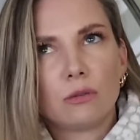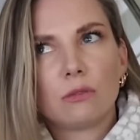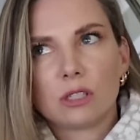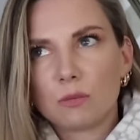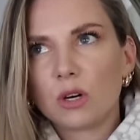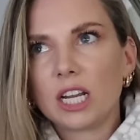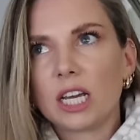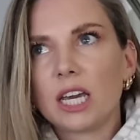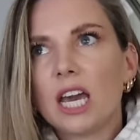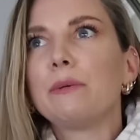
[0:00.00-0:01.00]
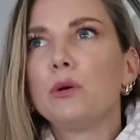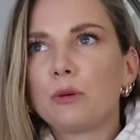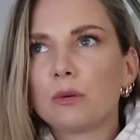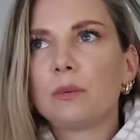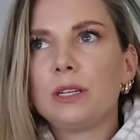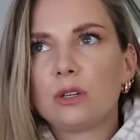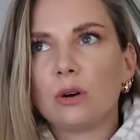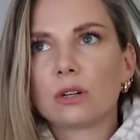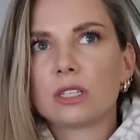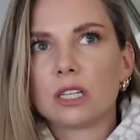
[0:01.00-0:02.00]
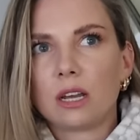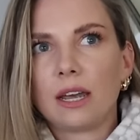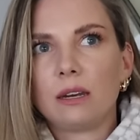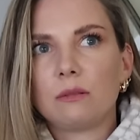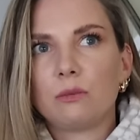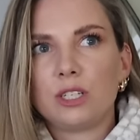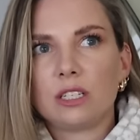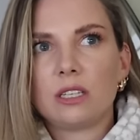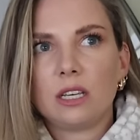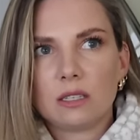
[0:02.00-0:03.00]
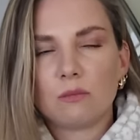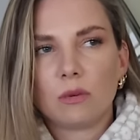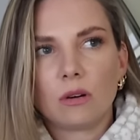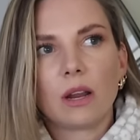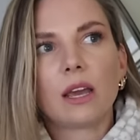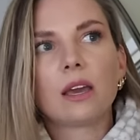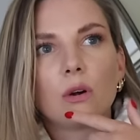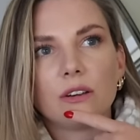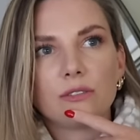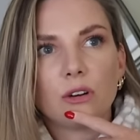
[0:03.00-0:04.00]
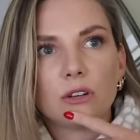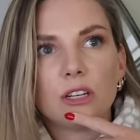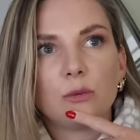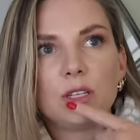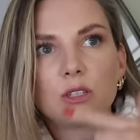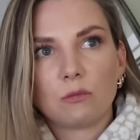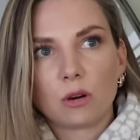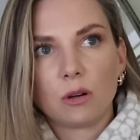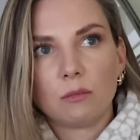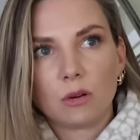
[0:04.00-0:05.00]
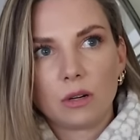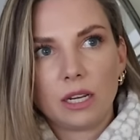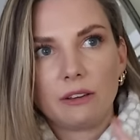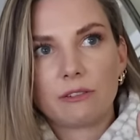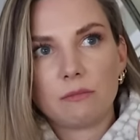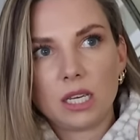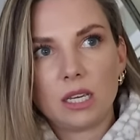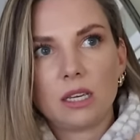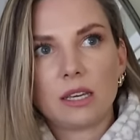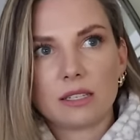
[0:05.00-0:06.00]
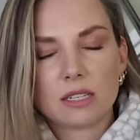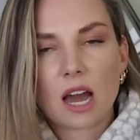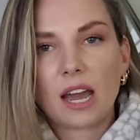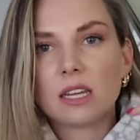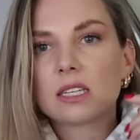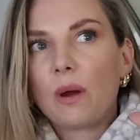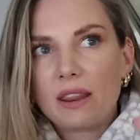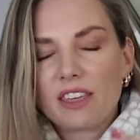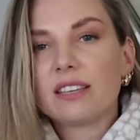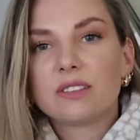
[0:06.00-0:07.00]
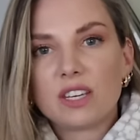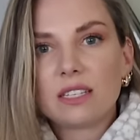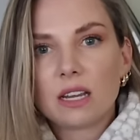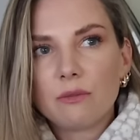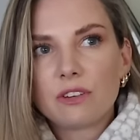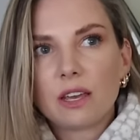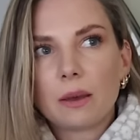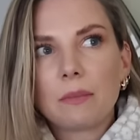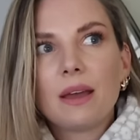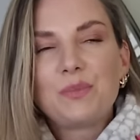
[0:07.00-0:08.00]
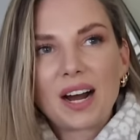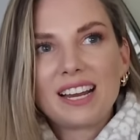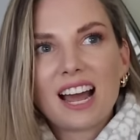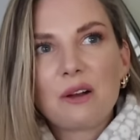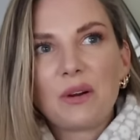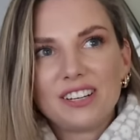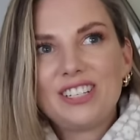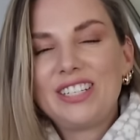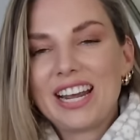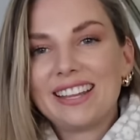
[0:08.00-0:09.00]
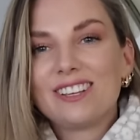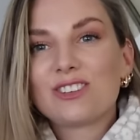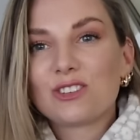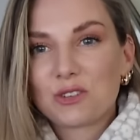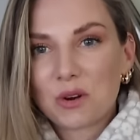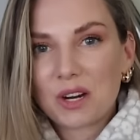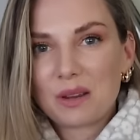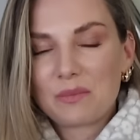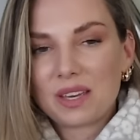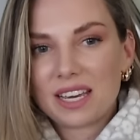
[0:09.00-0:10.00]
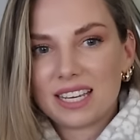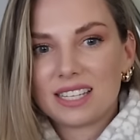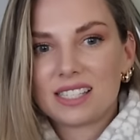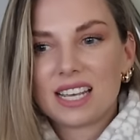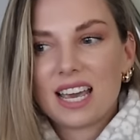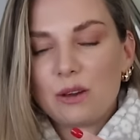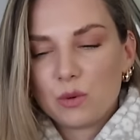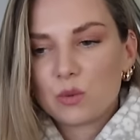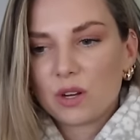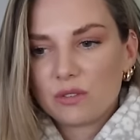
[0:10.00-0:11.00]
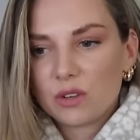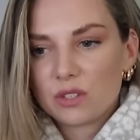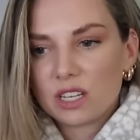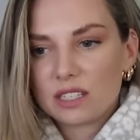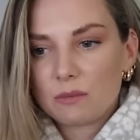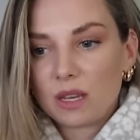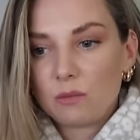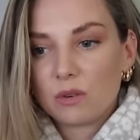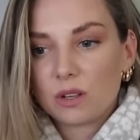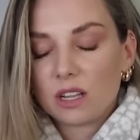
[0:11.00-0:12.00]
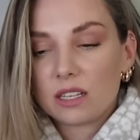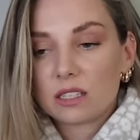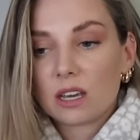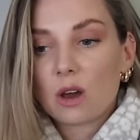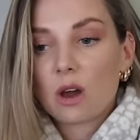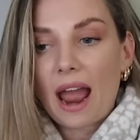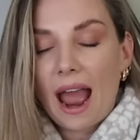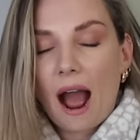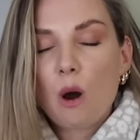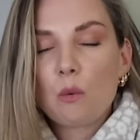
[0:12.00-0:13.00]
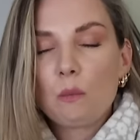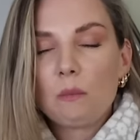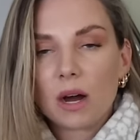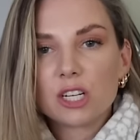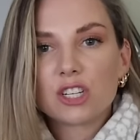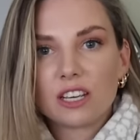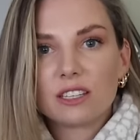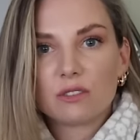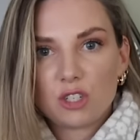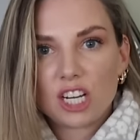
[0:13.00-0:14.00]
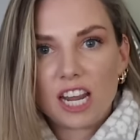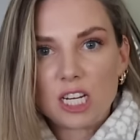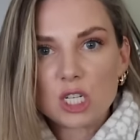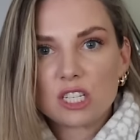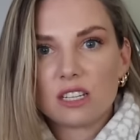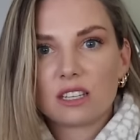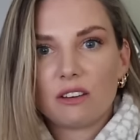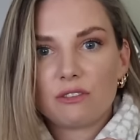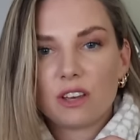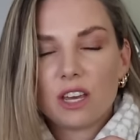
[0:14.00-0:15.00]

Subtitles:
this morning. And we'll probably talk tonight, which is his morning, or if not, it'll be tomorrow morning for me, his night, when things have eased up for him. But I wanted to share this story because it was one of those things that made me realize like how much things have changed since I've